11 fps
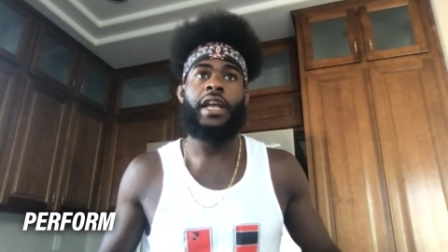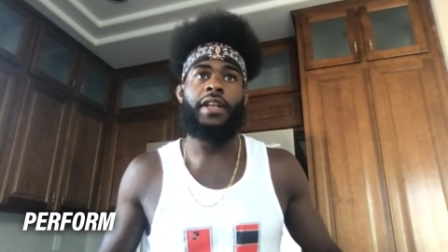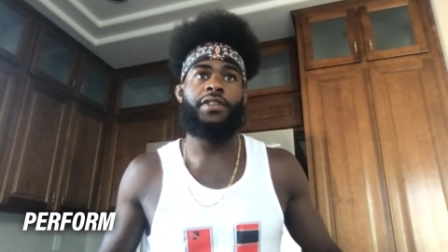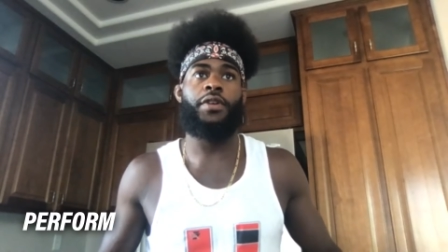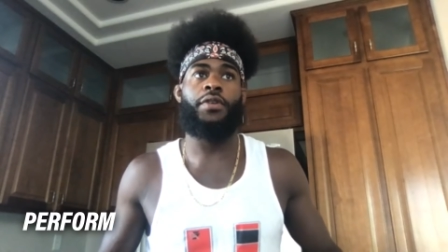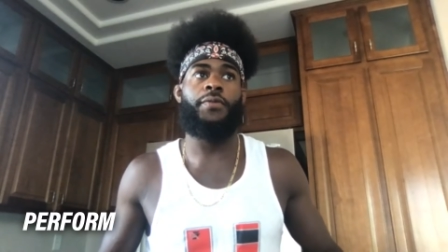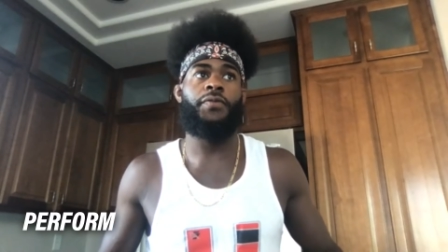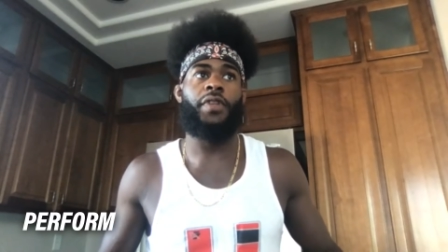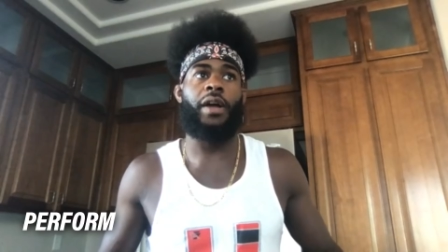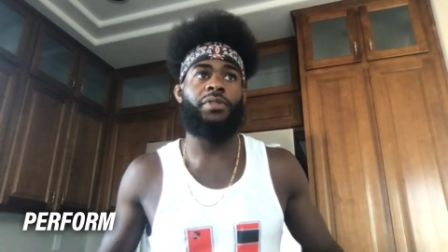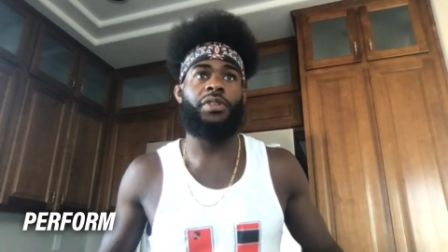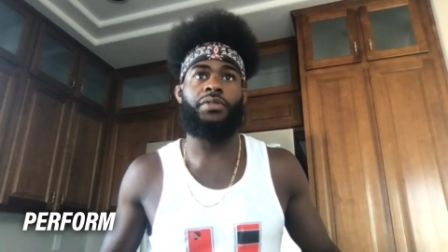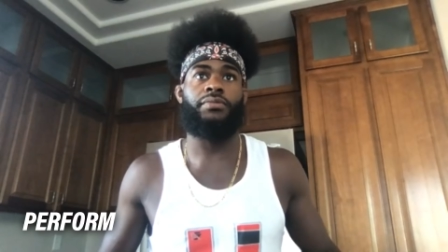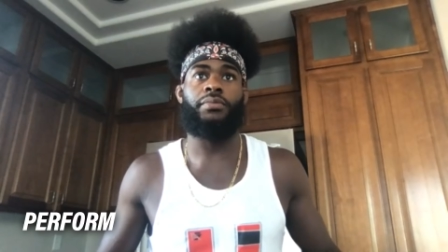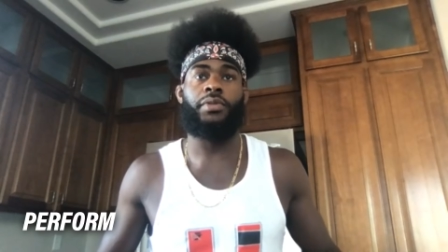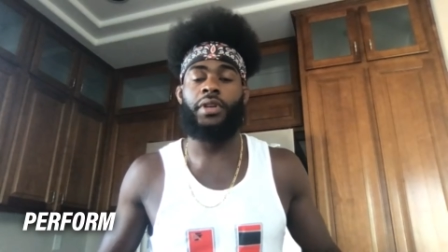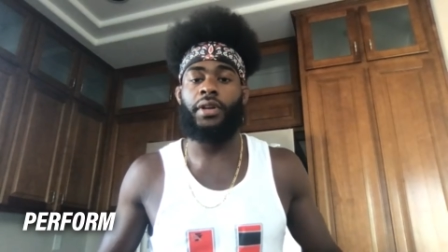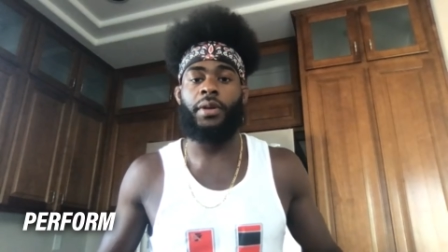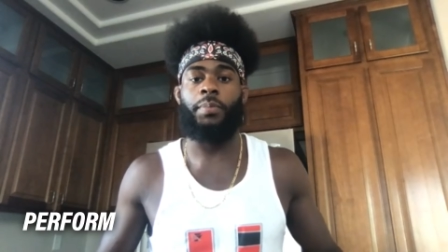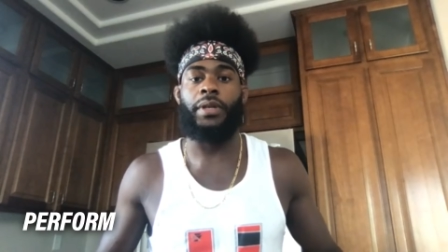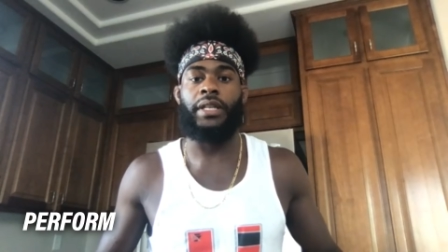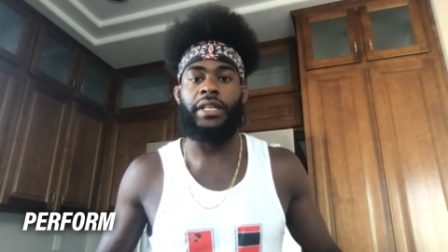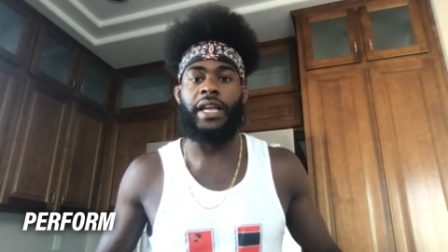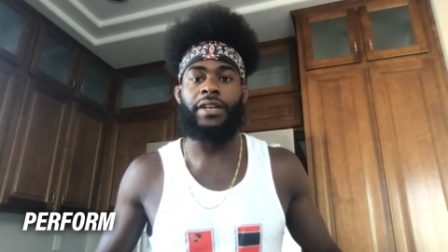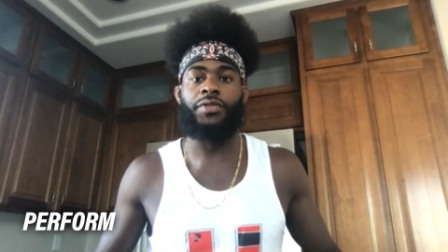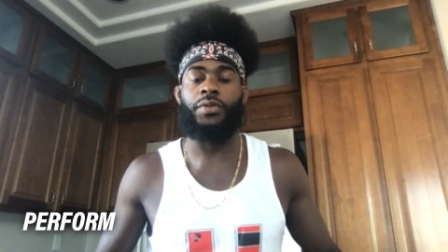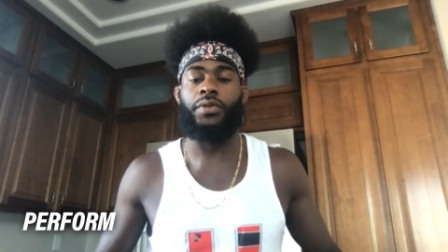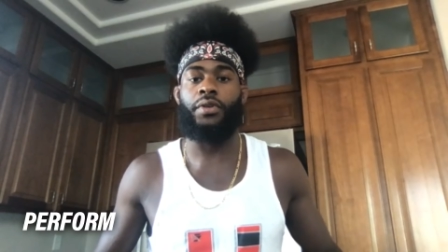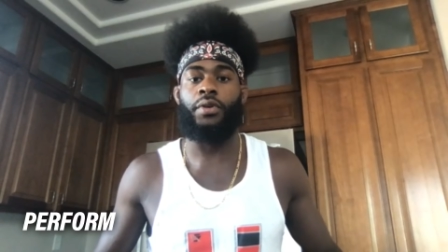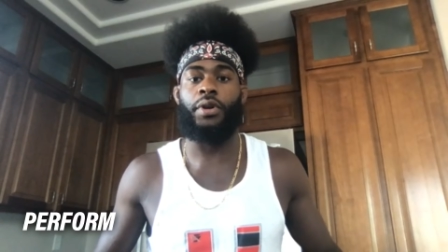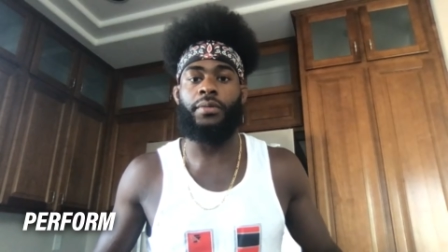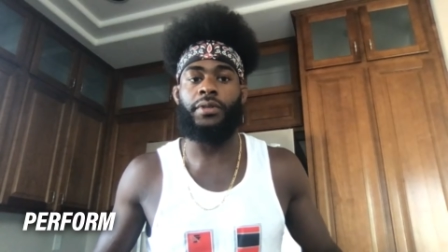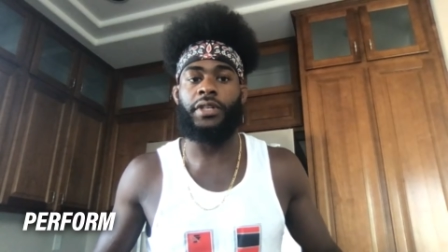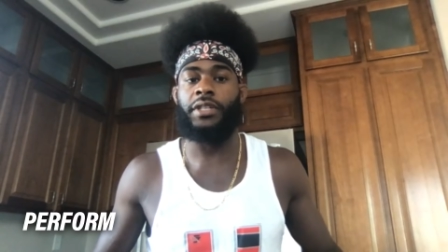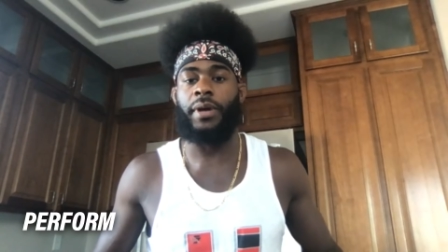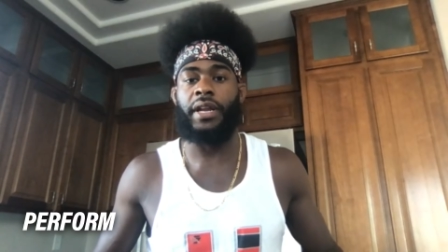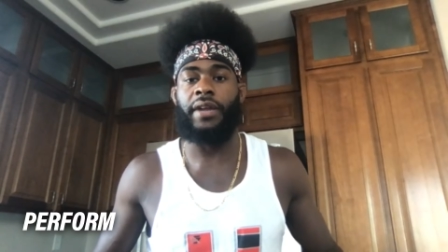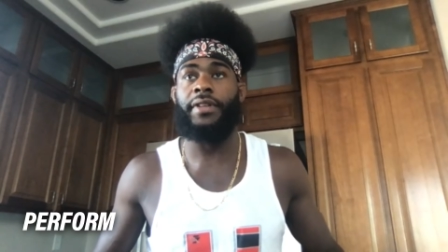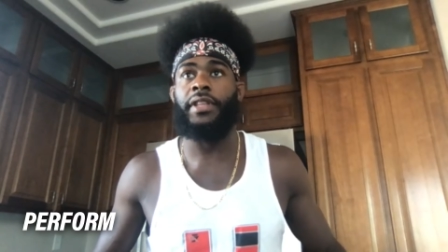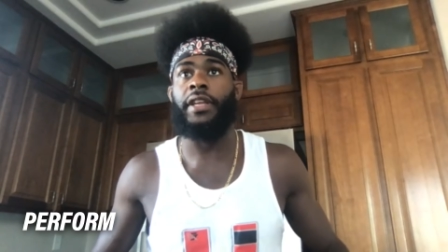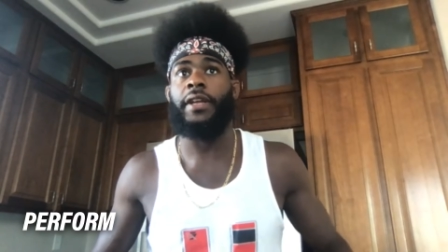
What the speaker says: So I'm just completely natural on just about everything.